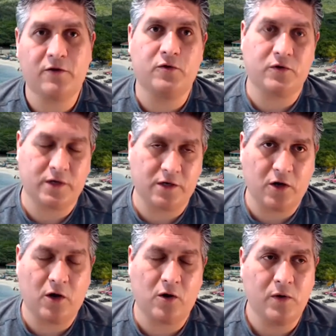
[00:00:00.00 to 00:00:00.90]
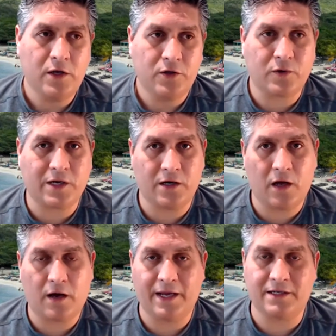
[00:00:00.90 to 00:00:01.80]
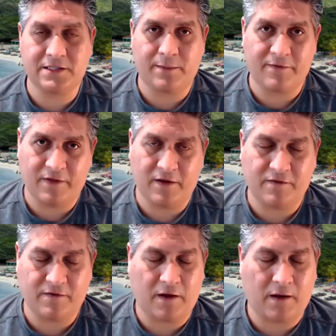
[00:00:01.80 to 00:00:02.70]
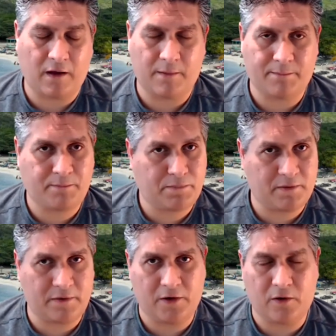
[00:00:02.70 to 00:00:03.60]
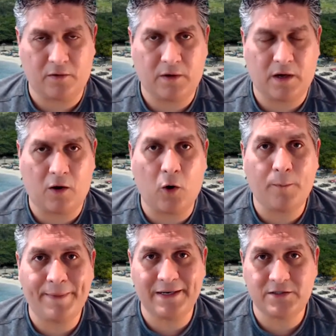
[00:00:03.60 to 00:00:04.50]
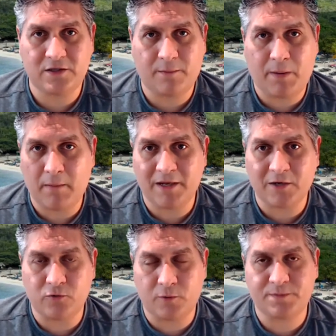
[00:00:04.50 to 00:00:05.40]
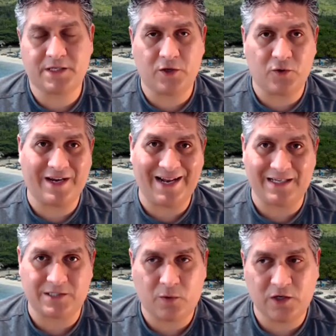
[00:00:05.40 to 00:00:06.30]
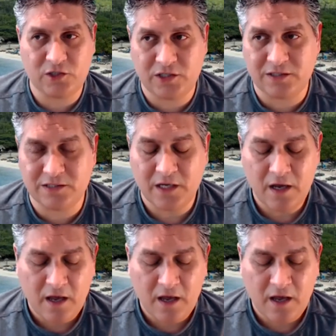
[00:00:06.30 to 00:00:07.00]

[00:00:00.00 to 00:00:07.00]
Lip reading: You can go, you can log in some of these open to the public groups that you can ask questions.